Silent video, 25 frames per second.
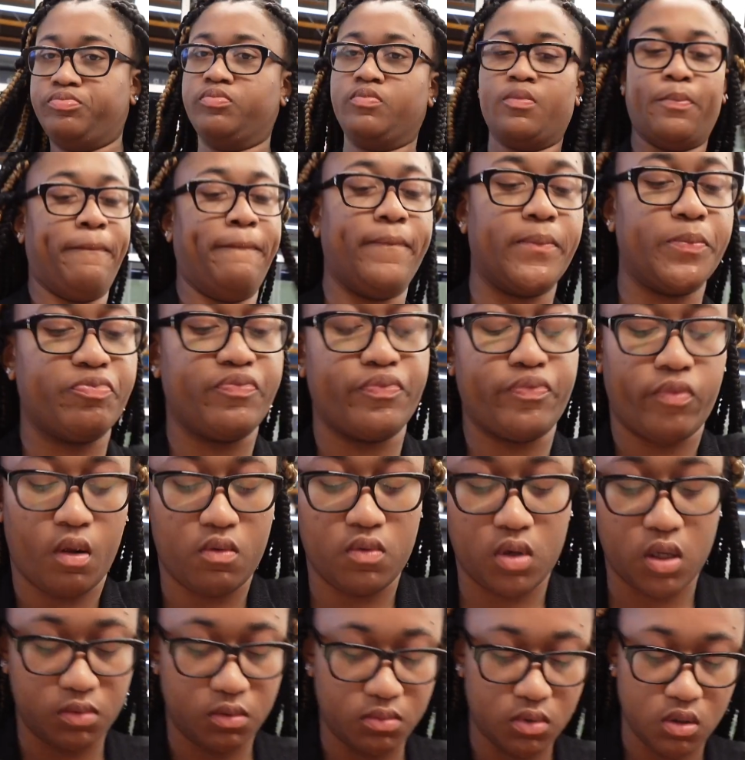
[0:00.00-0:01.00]
R E
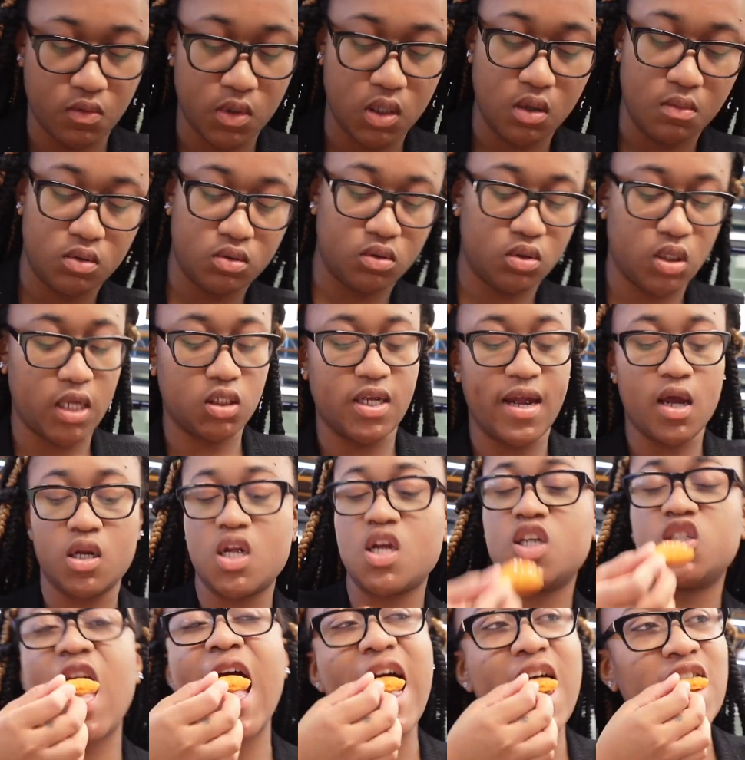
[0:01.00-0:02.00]
E full
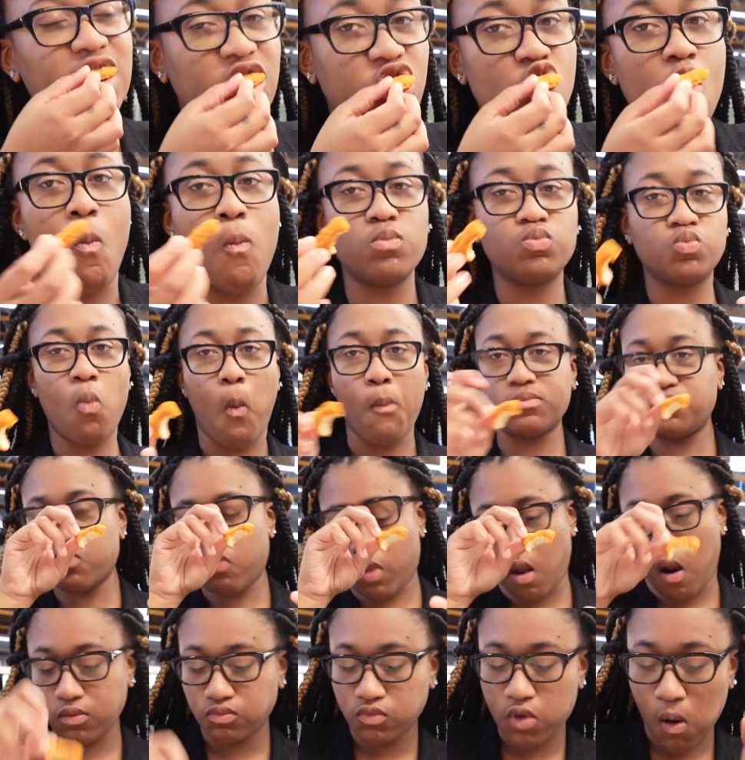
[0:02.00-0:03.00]
nigga freak. That mean
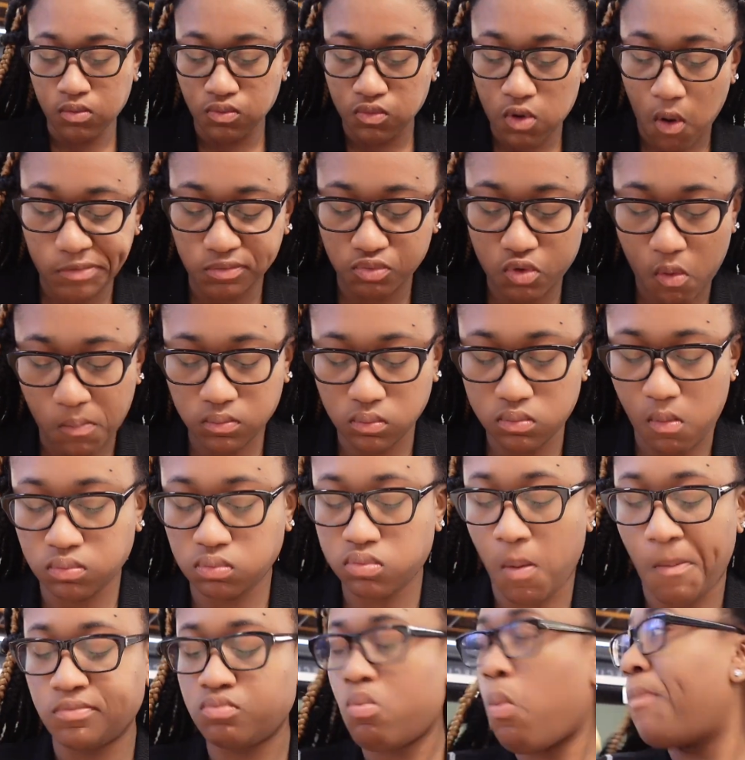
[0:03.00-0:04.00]
I ain't gotta
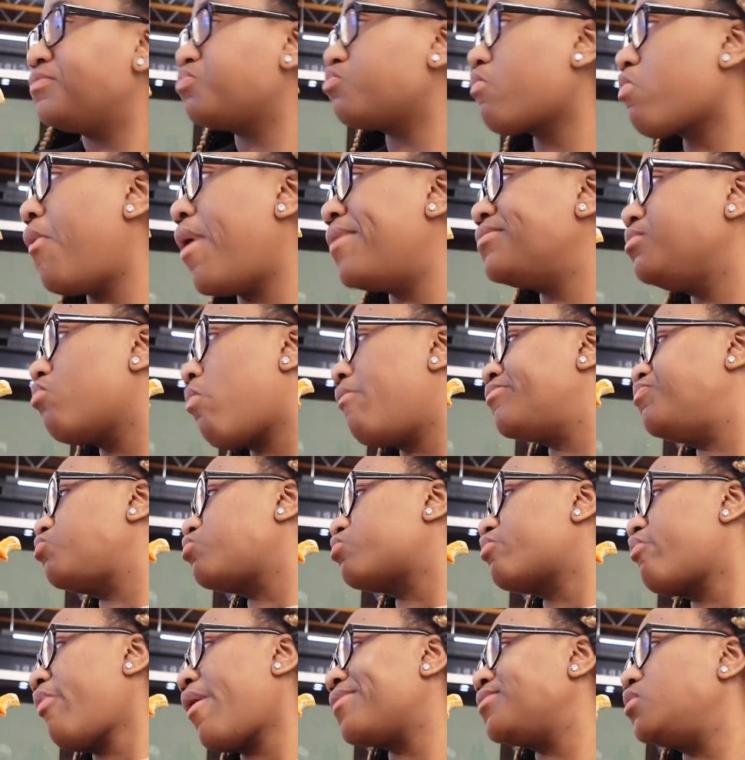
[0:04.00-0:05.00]
worry about no full
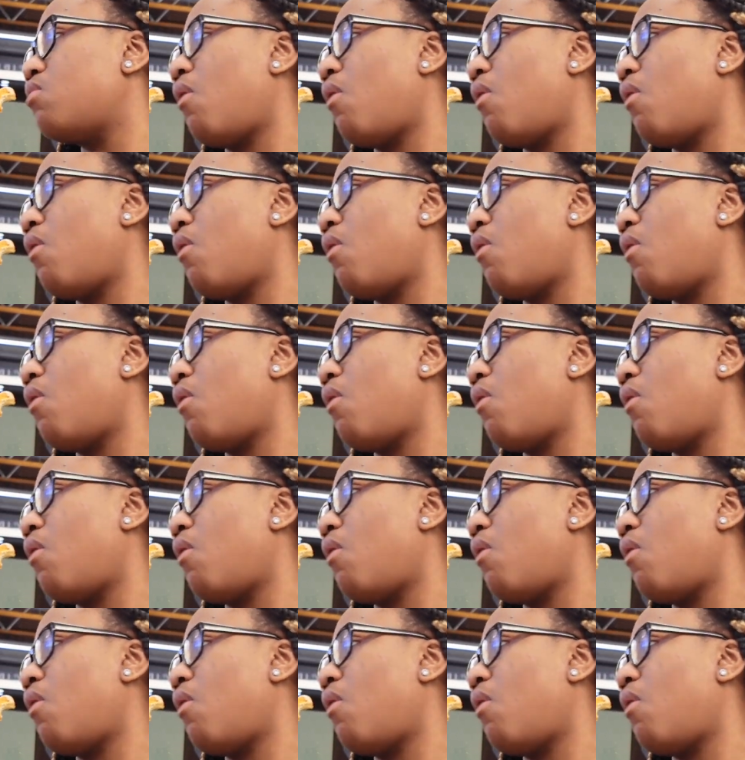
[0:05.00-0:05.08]
nigga